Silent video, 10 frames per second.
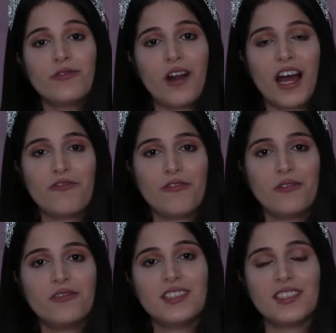dry
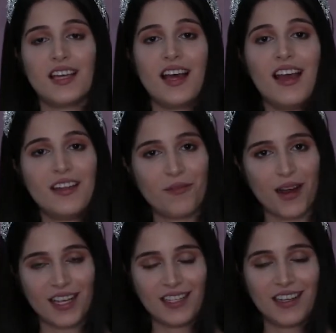fruits and
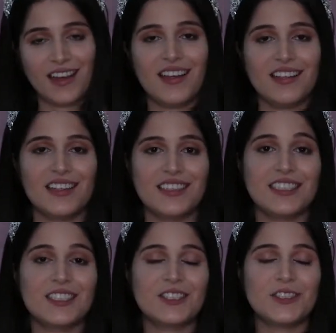wine, and it's
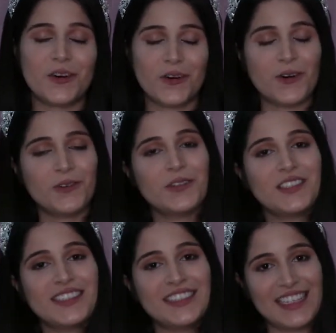so
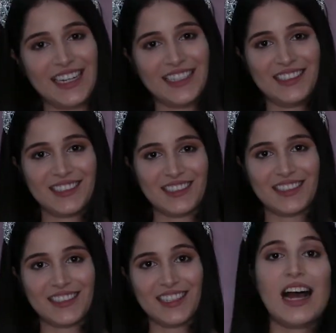delicious.
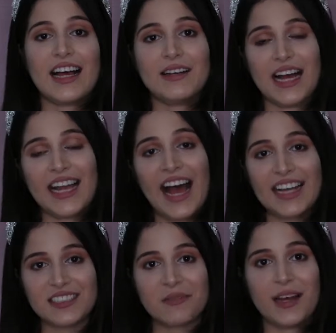I
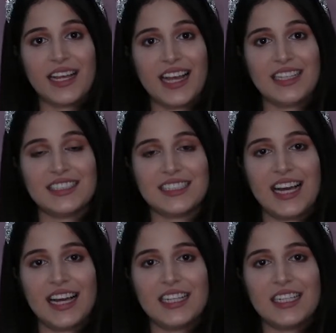asked my cake
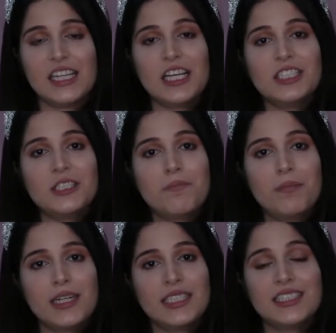designer to
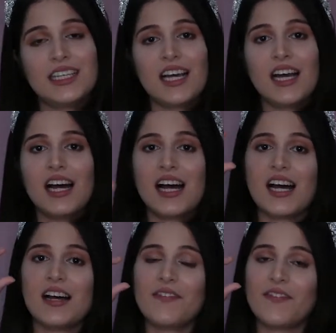put
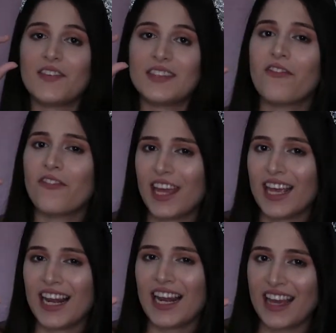a
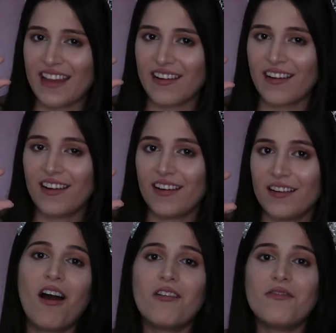thick layer
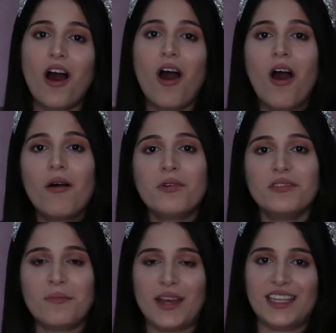of
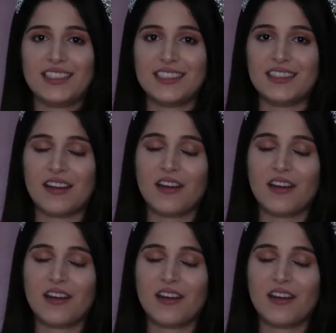almond paste.